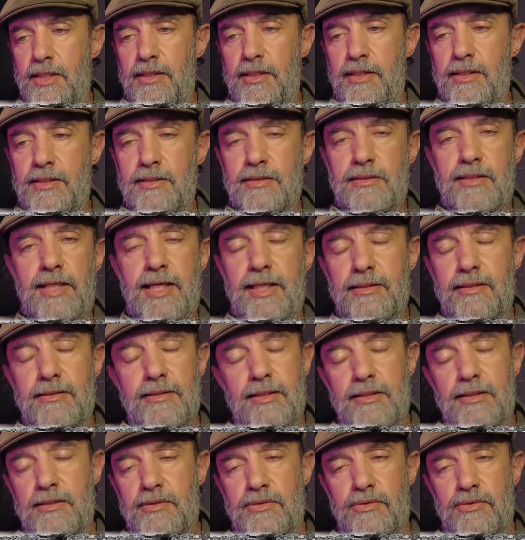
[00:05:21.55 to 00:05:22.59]
And like
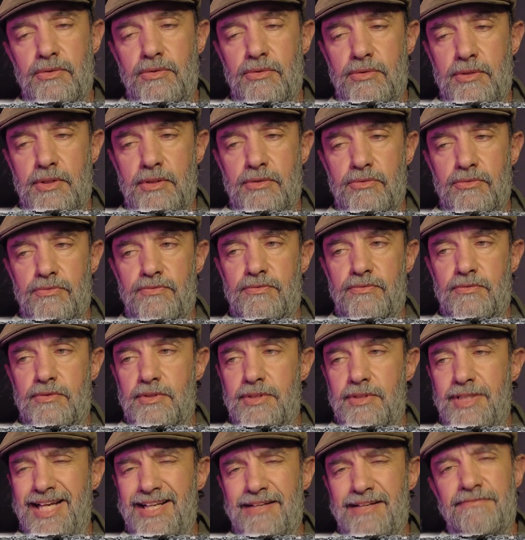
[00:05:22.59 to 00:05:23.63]
that, you can
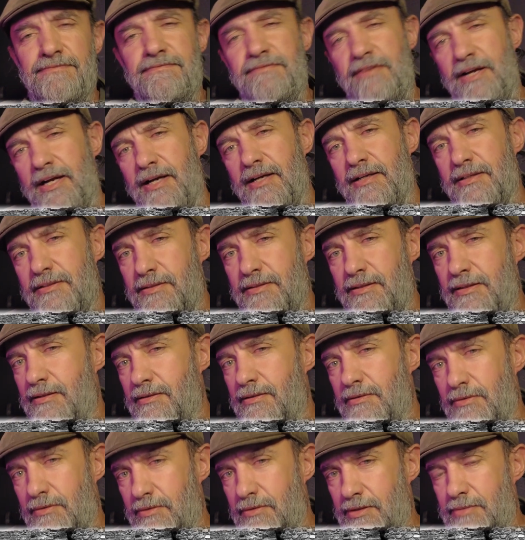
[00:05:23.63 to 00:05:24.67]
get a fair
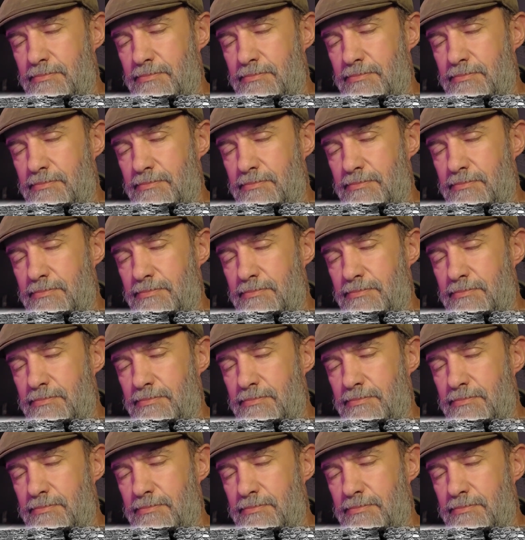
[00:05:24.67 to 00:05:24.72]
deal on